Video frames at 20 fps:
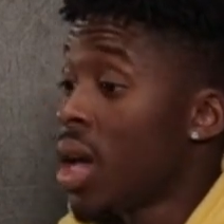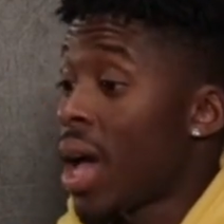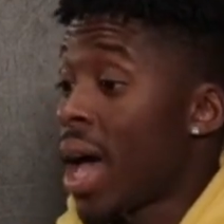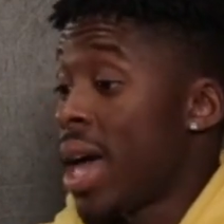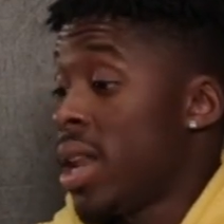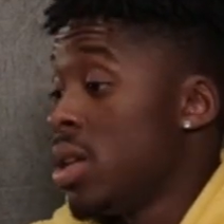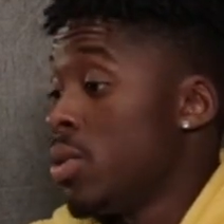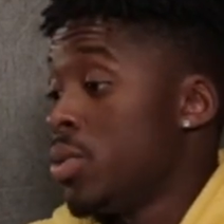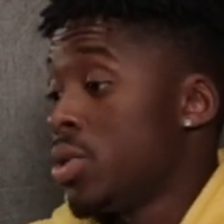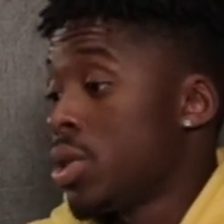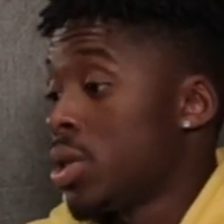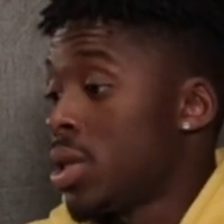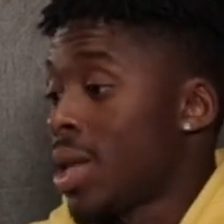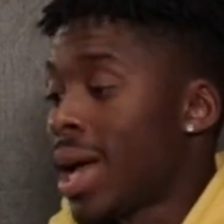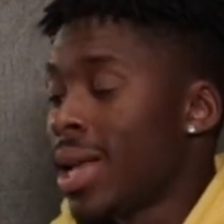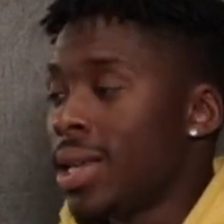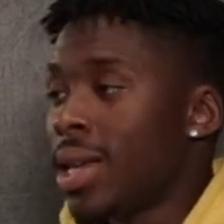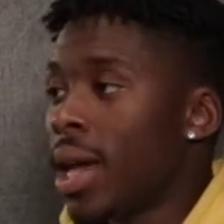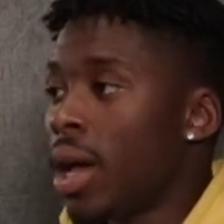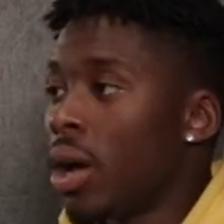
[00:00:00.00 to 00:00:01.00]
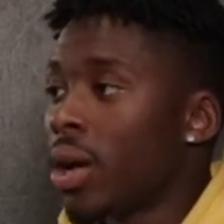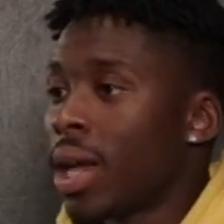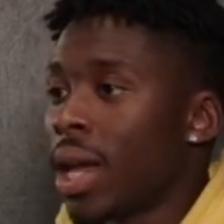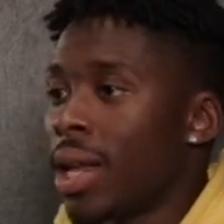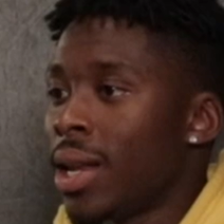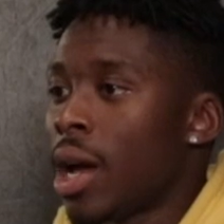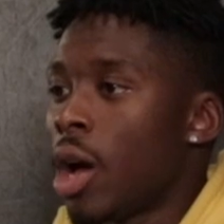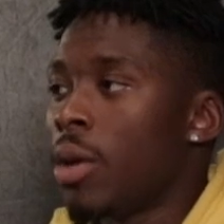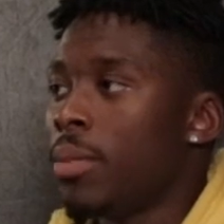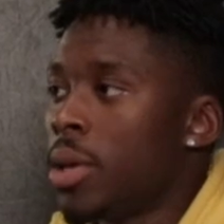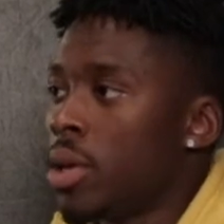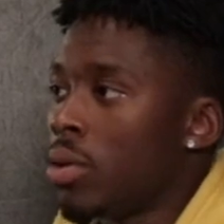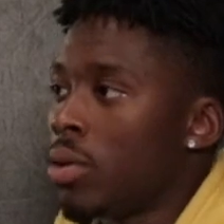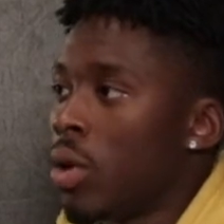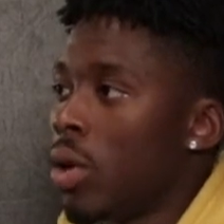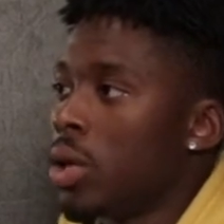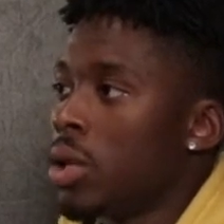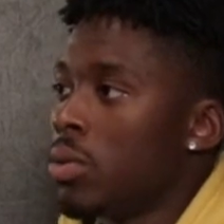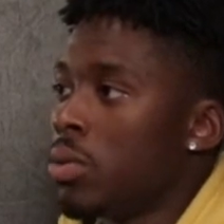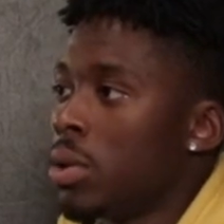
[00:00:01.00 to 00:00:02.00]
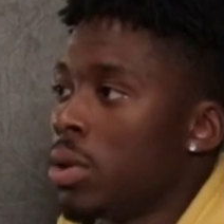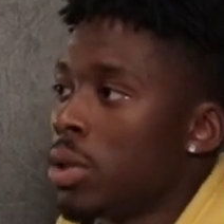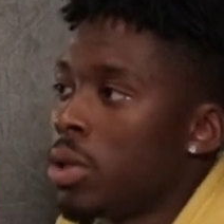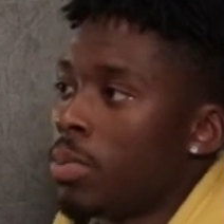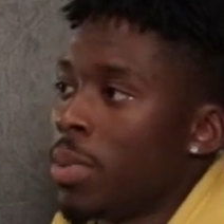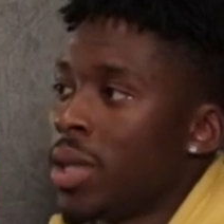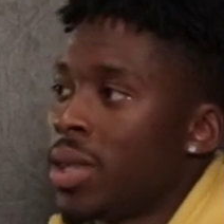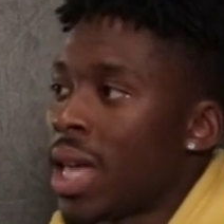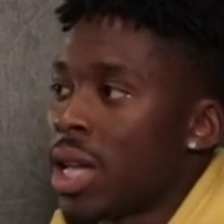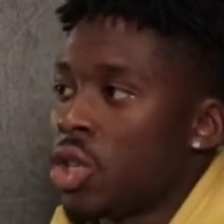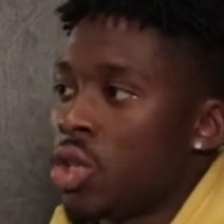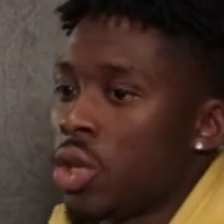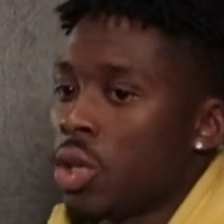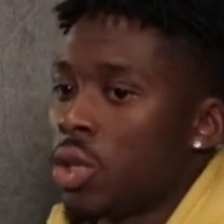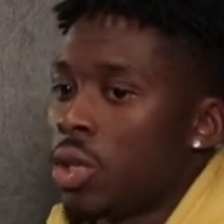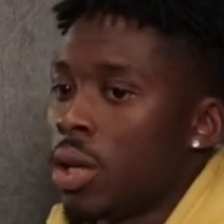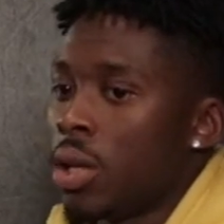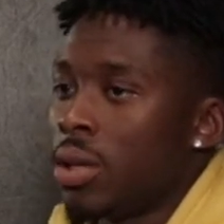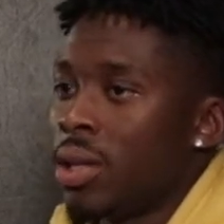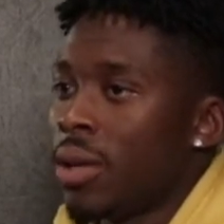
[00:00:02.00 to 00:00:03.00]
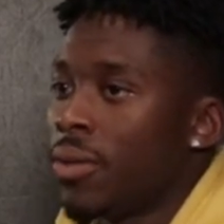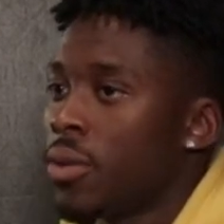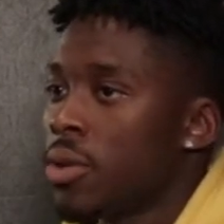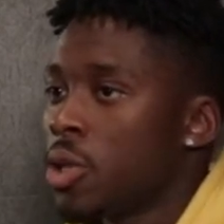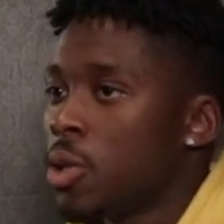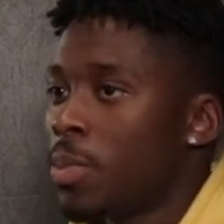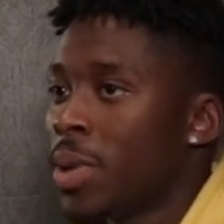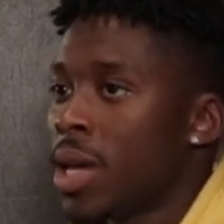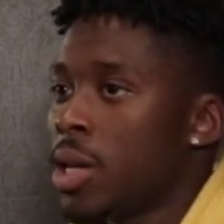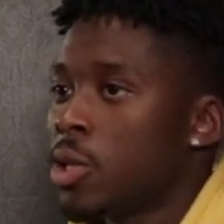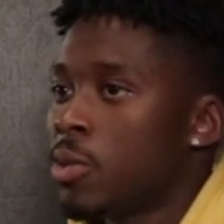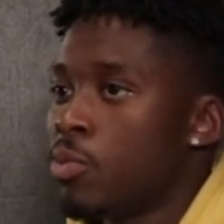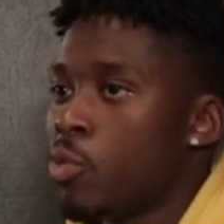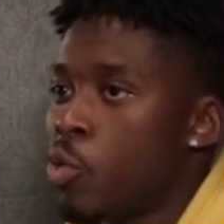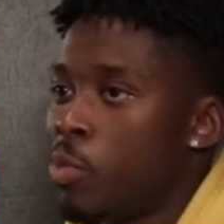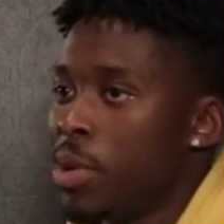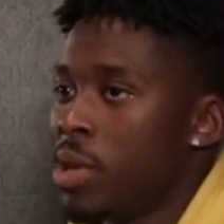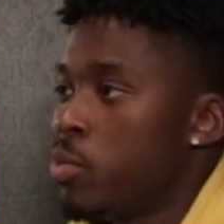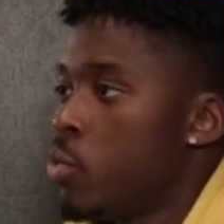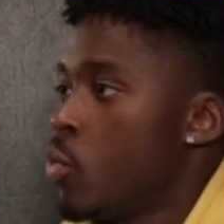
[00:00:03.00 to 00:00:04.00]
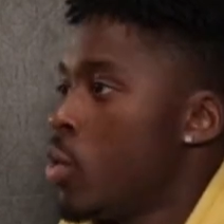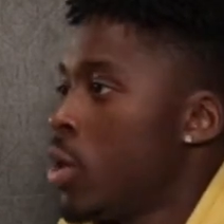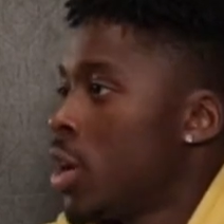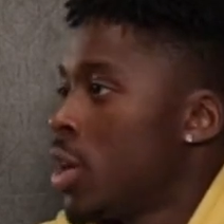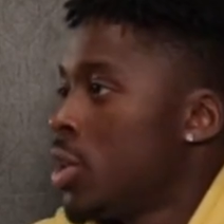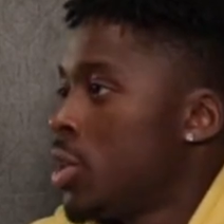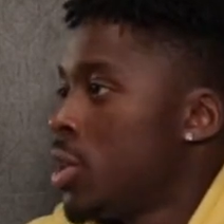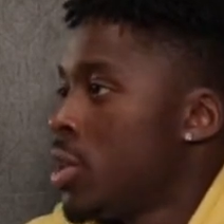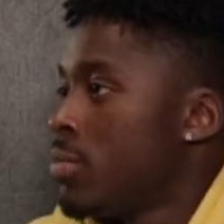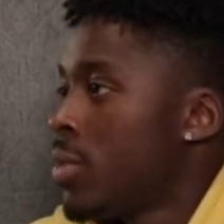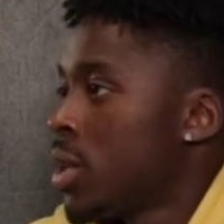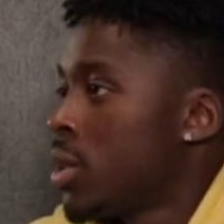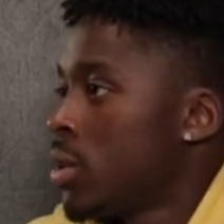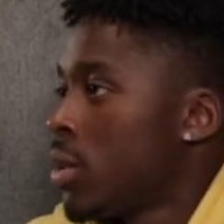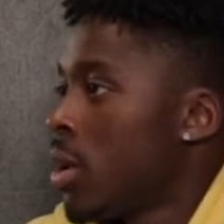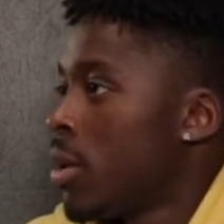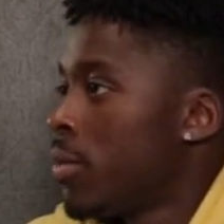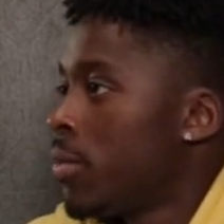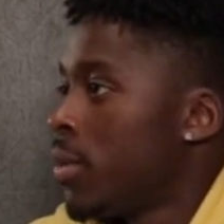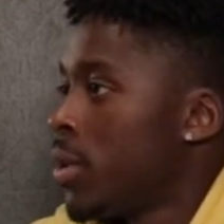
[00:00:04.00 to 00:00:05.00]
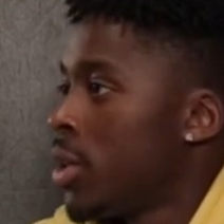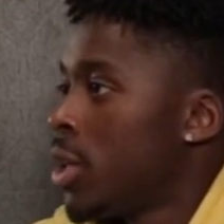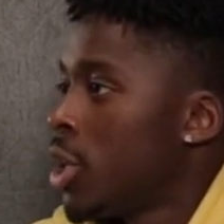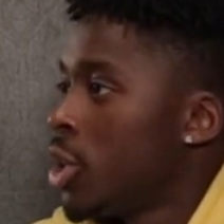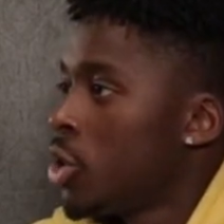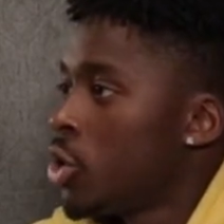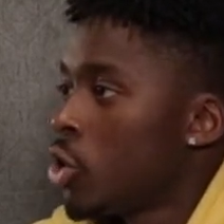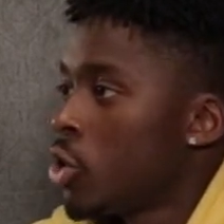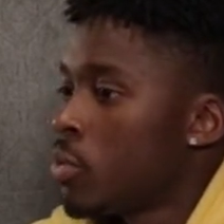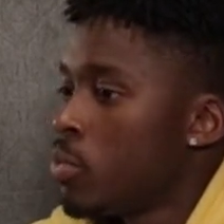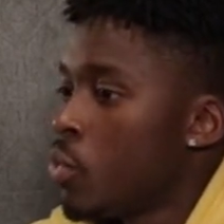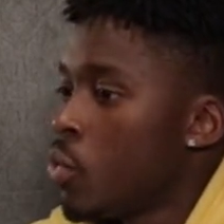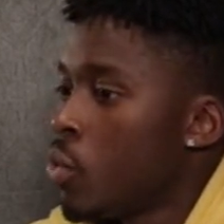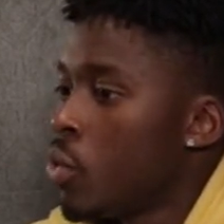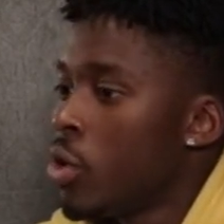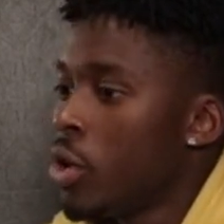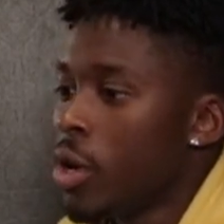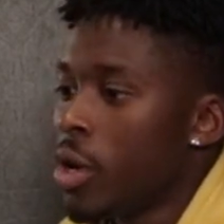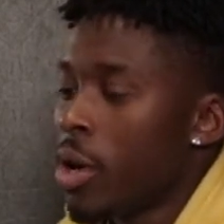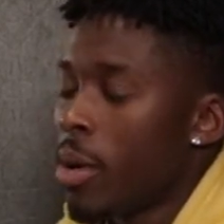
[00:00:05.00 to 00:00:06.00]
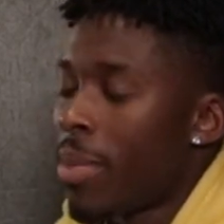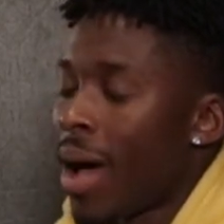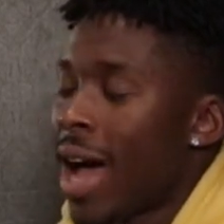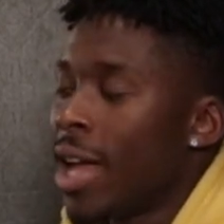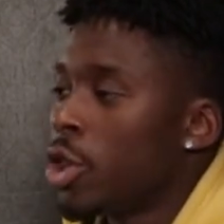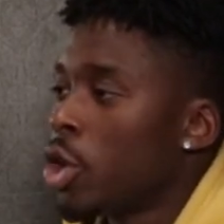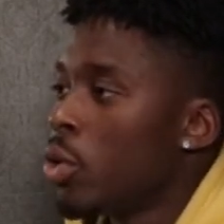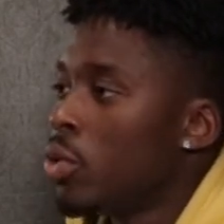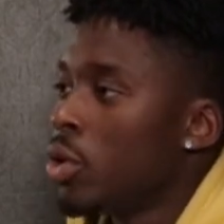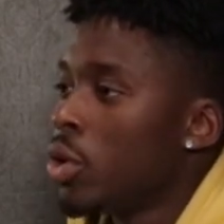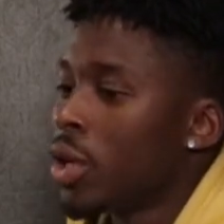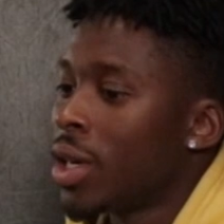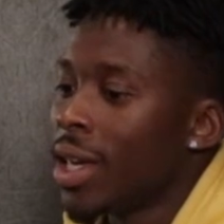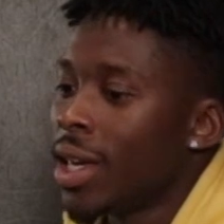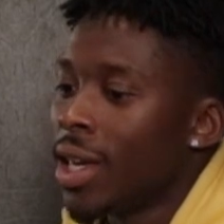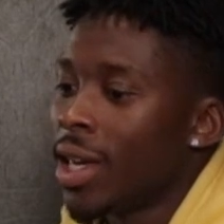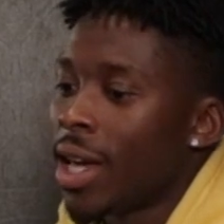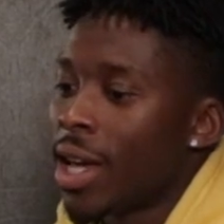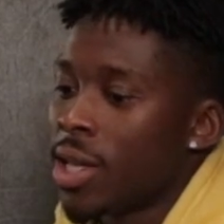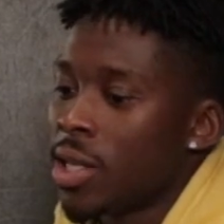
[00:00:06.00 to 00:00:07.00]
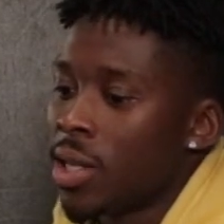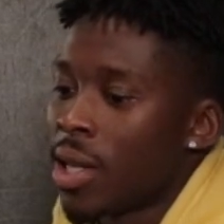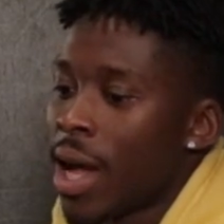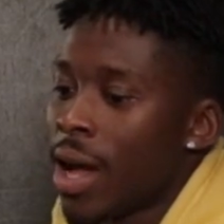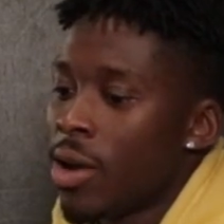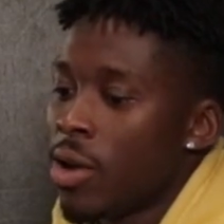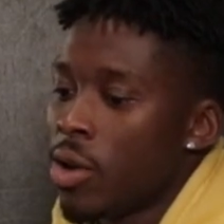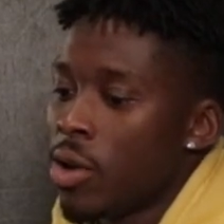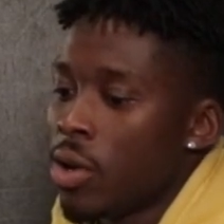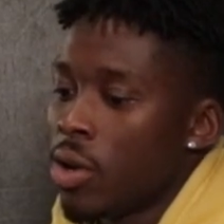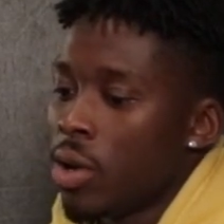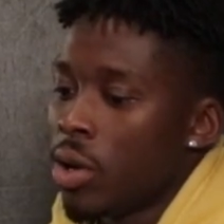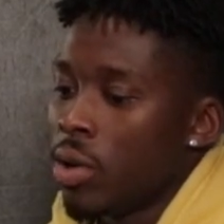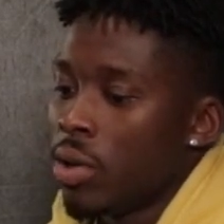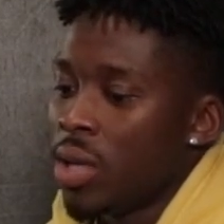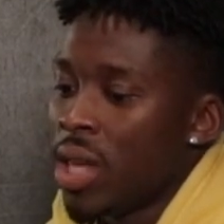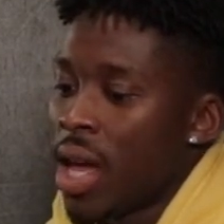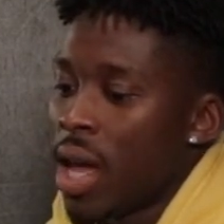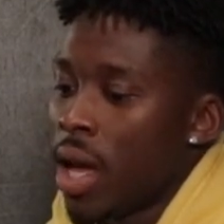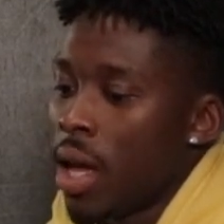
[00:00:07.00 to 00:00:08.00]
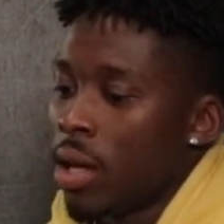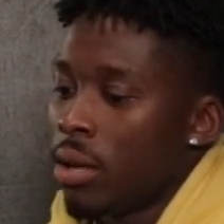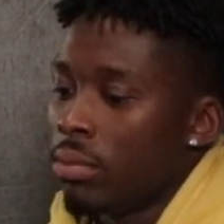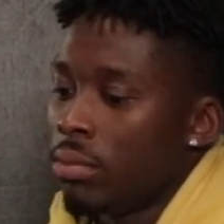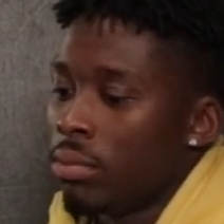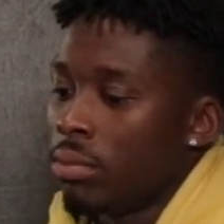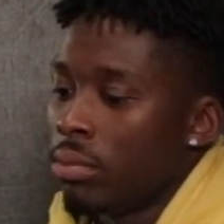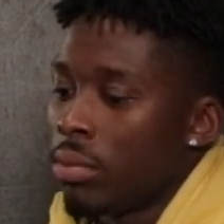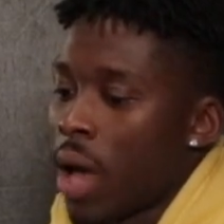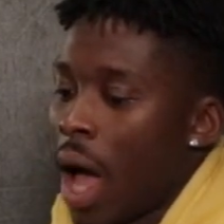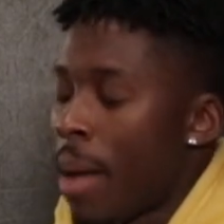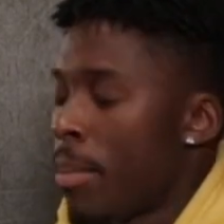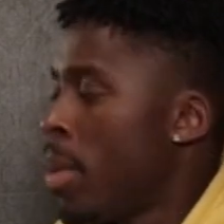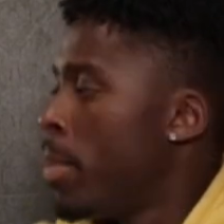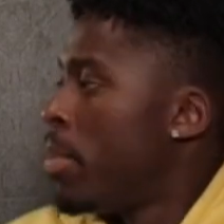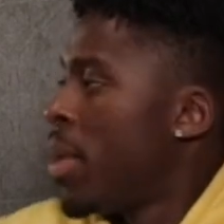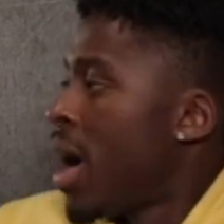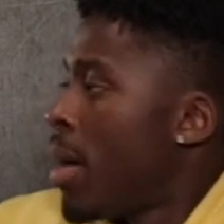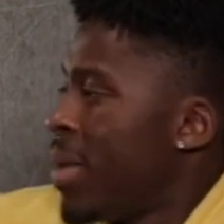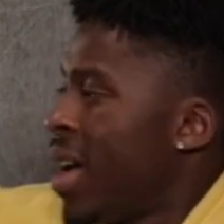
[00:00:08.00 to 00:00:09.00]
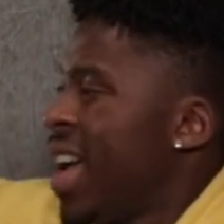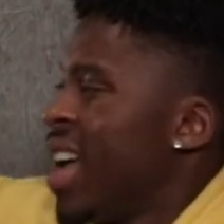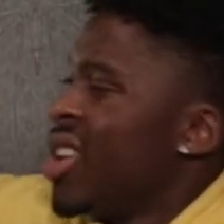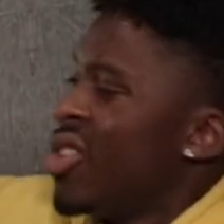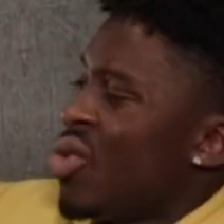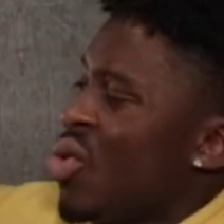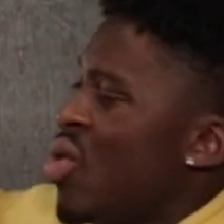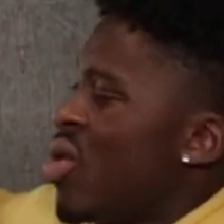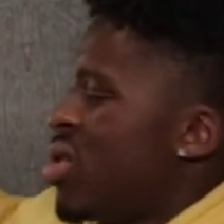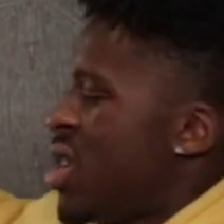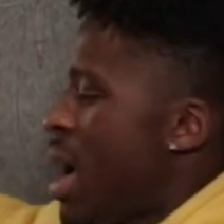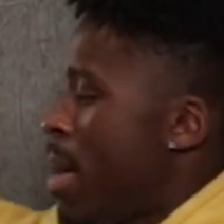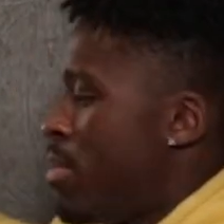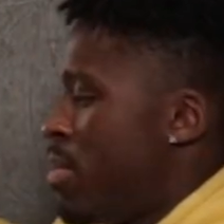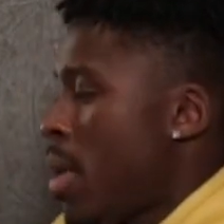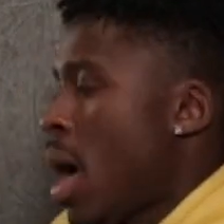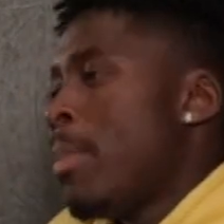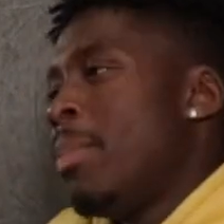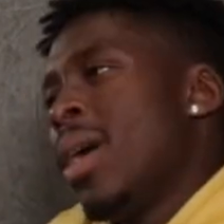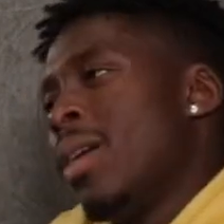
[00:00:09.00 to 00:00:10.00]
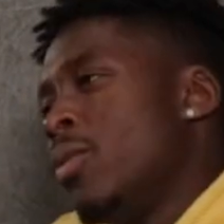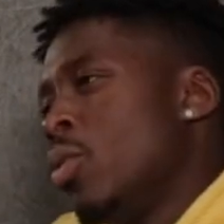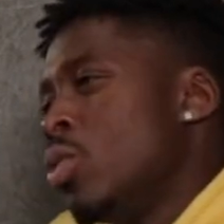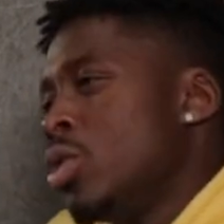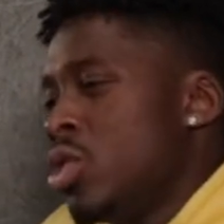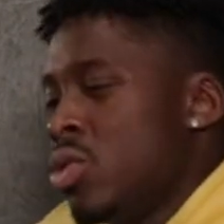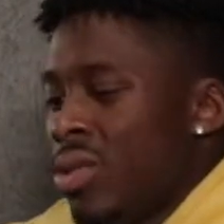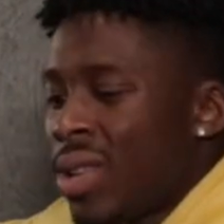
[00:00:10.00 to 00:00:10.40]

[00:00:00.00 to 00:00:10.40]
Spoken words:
And he was just like, "Yeah, okay, now I'm in Hollywood, but that's just a different space. More people are gonna see my stuff, and there's just more. But I don't look at it as like, yeah, I'm ahead or like above all you.